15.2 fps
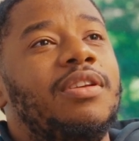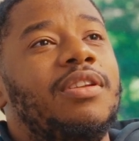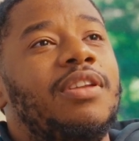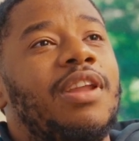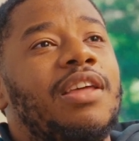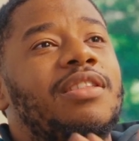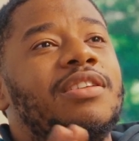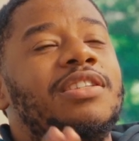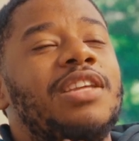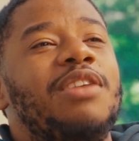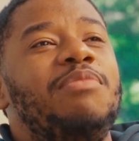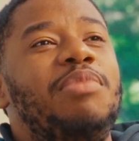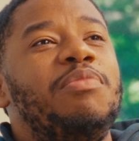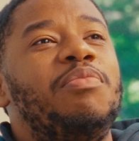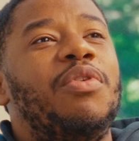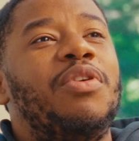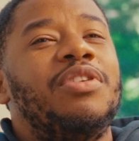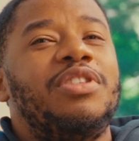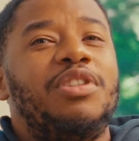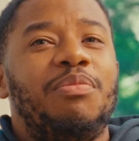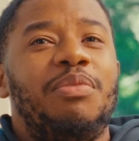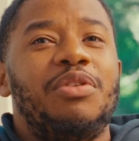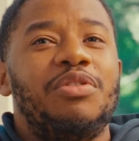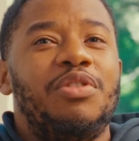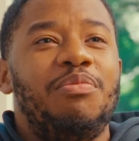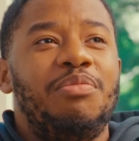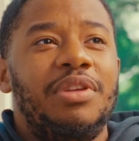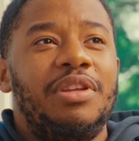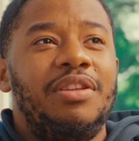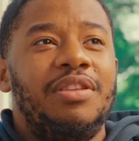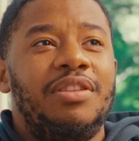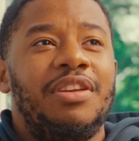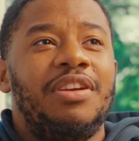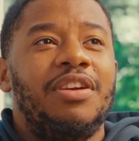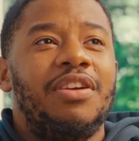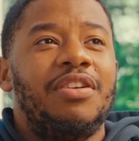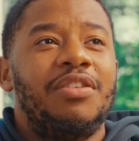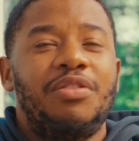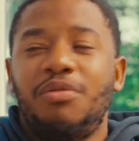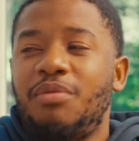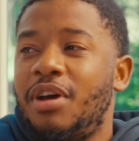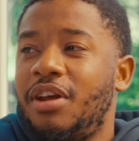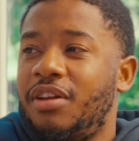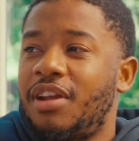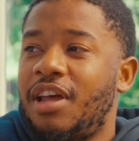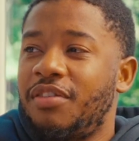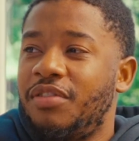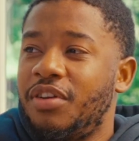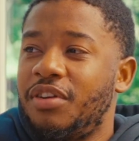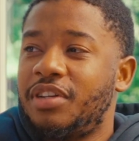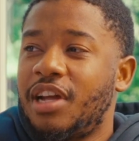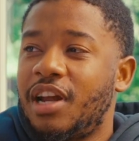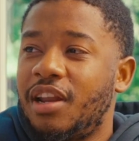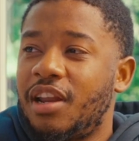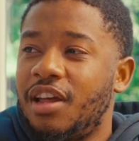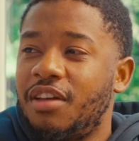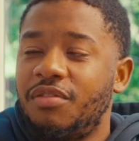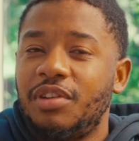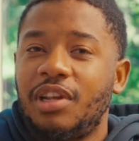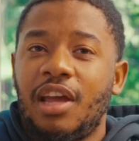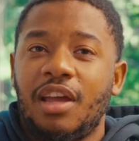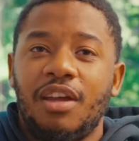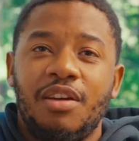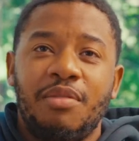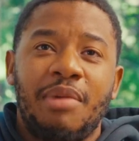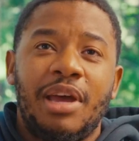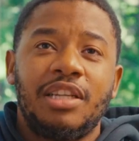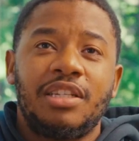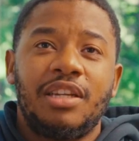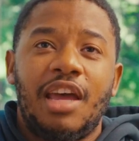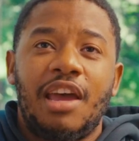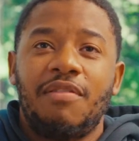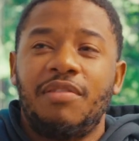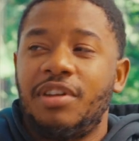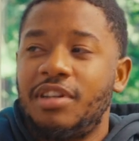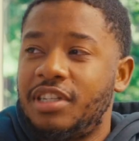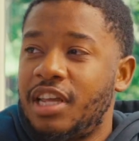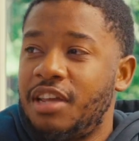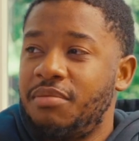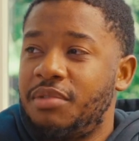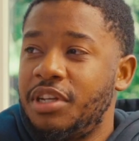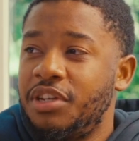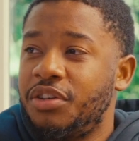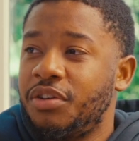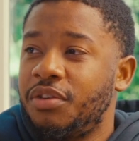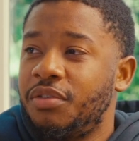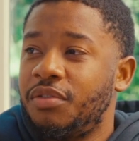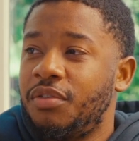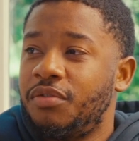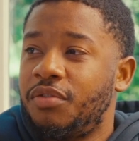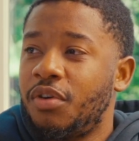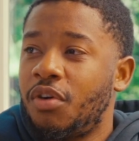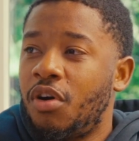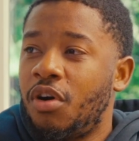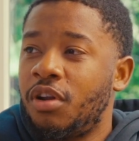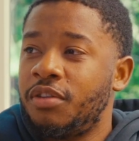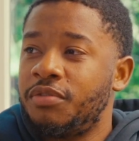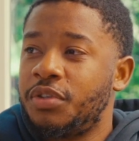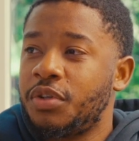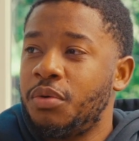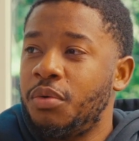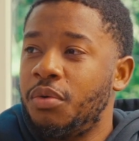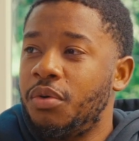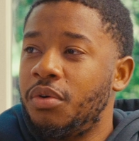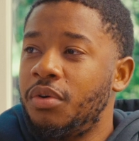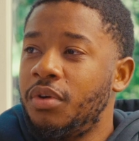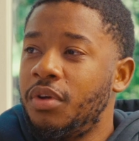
like the same people aren't supposed to be there throughout your life, your entire life. Like imagine having the same teacher for all of school.